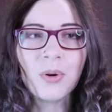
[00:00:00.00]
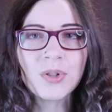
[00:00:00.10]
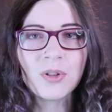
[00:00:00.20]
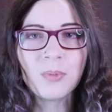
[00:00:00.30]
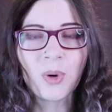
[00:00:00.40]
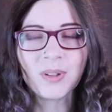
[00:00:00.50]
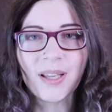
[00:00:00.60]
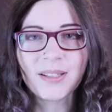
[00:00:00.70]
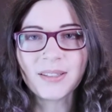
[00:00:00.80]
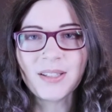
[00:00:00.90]
also more
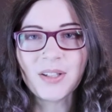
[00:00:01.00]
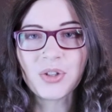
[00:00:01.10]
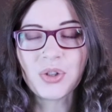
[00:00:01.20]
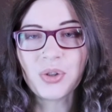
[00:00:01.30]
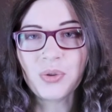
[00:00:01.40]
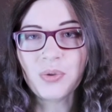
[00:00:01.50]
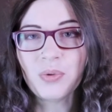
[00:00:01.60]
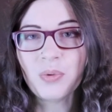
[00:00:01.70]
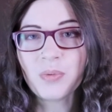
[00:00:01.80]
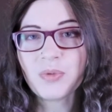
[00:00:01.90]
likely
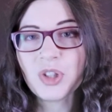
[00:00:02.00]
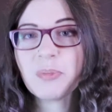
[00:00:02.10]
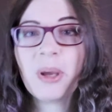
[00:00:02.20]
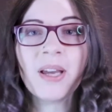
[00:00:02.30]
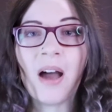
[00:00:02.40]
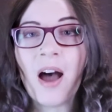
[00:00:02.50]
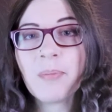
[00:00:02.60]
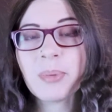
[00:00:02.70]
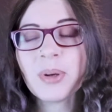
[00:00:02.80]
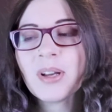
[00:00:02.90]
to just pick up